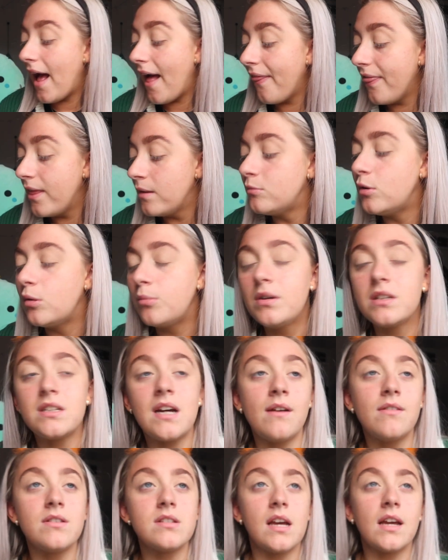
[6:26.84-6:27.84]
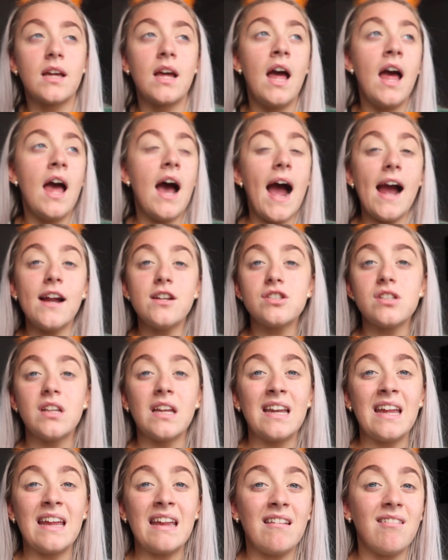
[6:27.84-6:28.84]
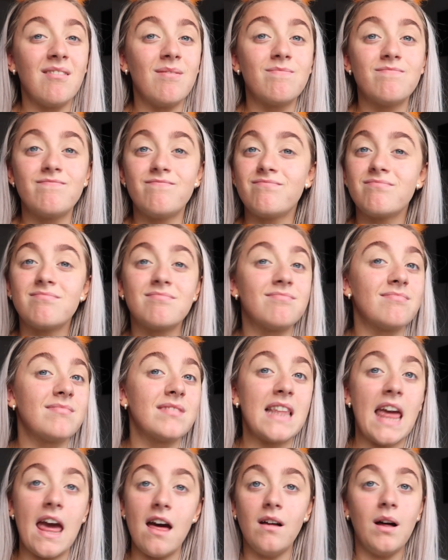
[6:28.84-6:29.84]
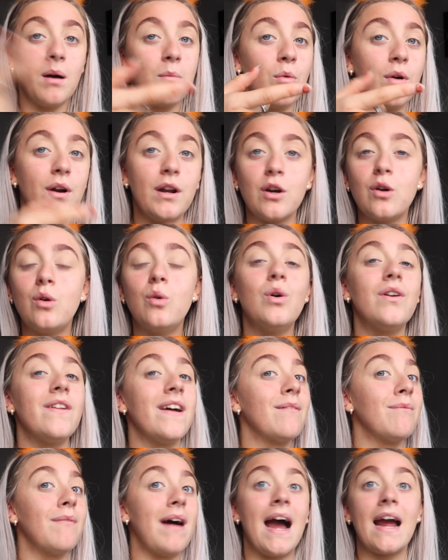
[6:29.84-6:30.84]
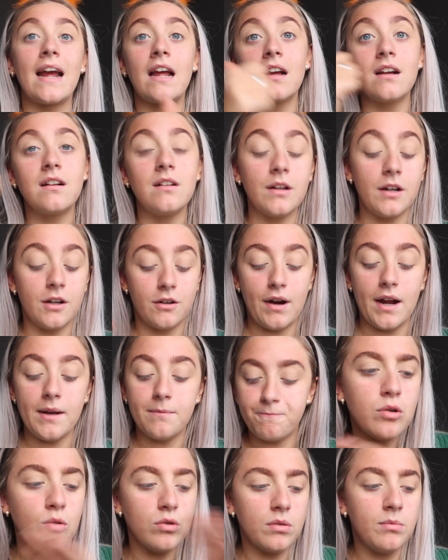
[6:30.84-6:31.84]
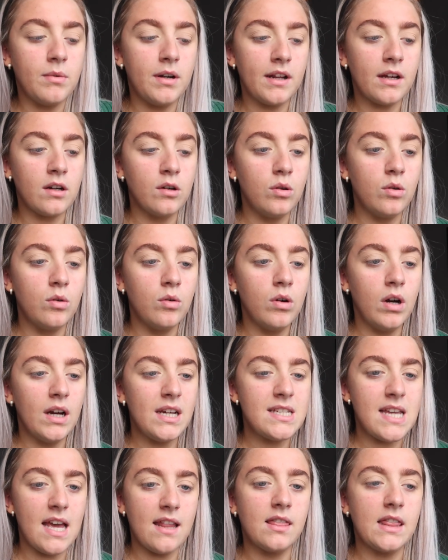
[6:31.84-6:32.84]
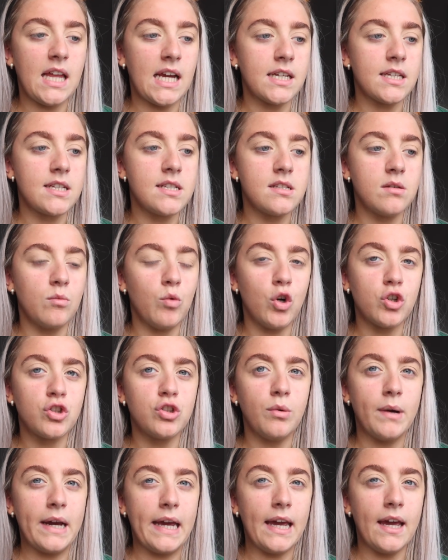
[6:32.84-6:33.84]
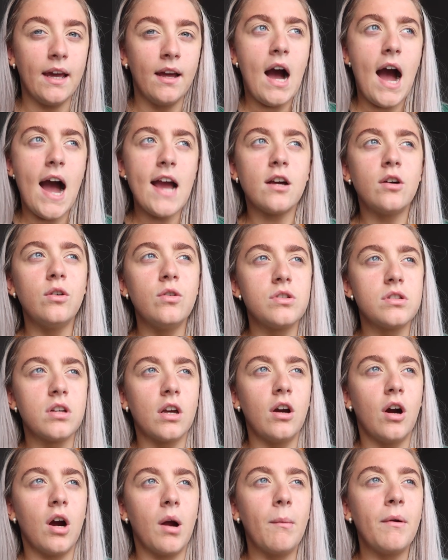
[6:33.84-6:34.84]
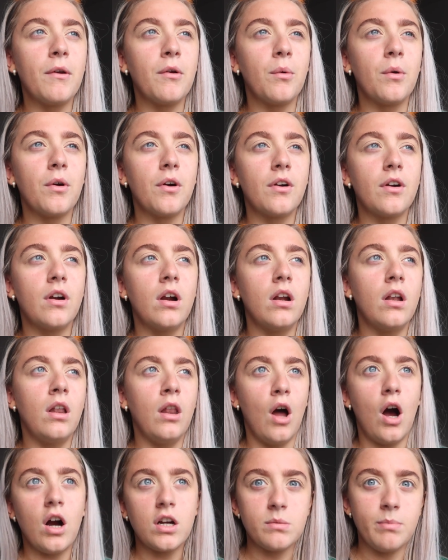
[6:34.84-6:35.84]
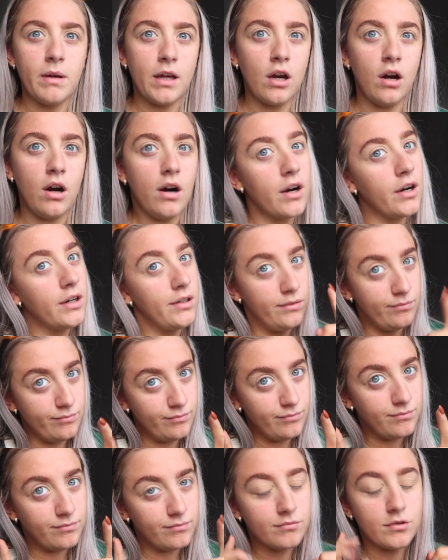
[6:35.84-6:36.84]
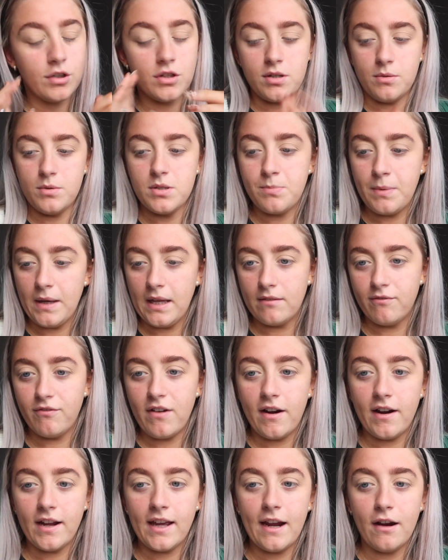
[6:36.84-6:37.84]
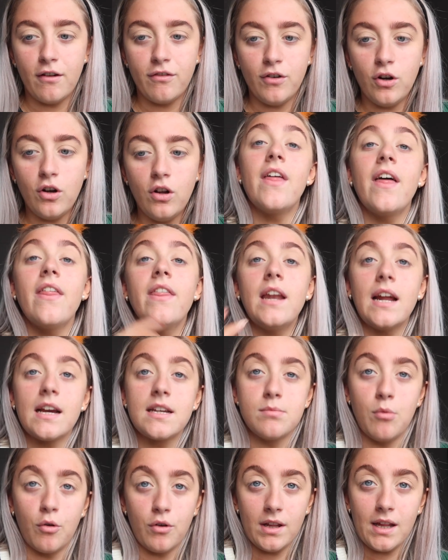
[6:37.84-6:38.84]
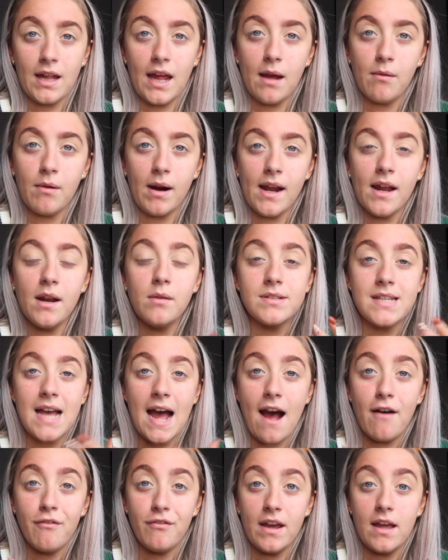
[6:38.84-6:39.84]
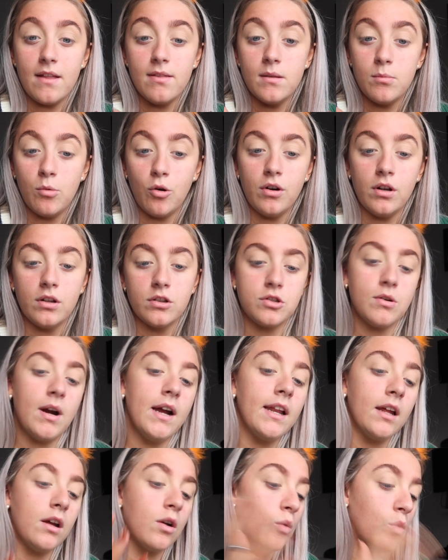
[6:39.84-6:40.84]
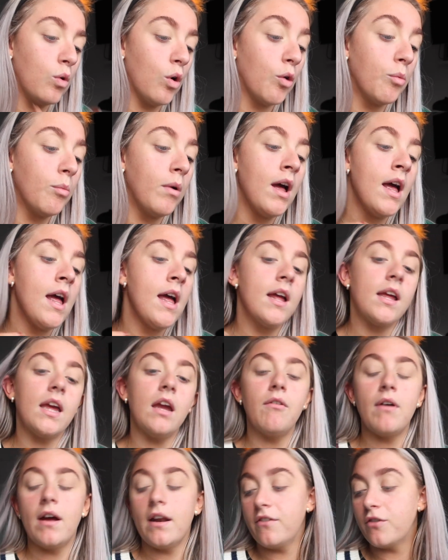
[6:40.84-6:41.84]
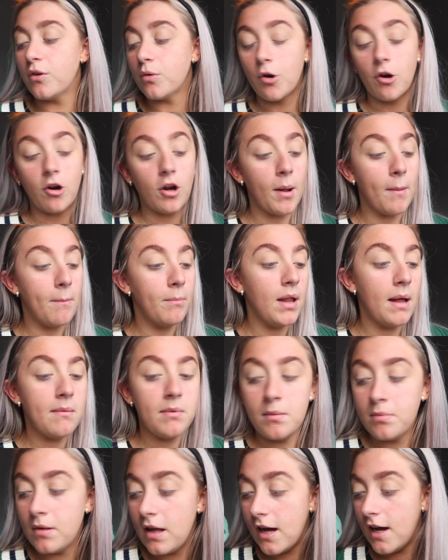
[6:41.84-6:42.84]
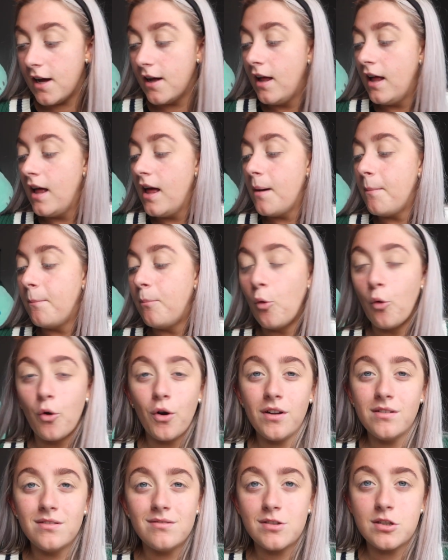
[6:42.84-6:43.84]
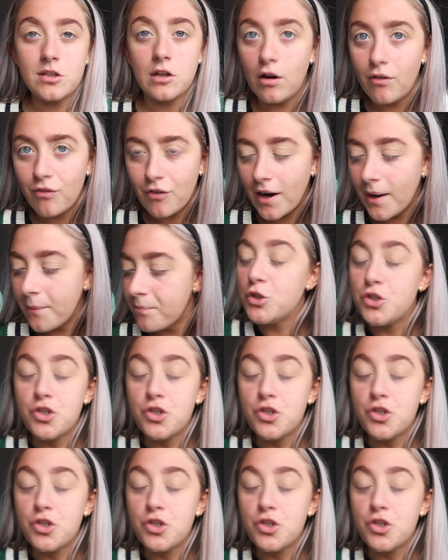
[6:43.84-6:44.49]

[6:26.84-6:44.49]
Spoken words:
And the moment I was like, I just need to tell him where to go and then I can clear, right? Told him where to go. He said thanks, walked away. I closed the car, my door, locked my car because I was being very careful. And then the next morning came, right, and it was 8:30 in the morning. So I had to go home, get ready for work, blah blah blah, boring stuff, right?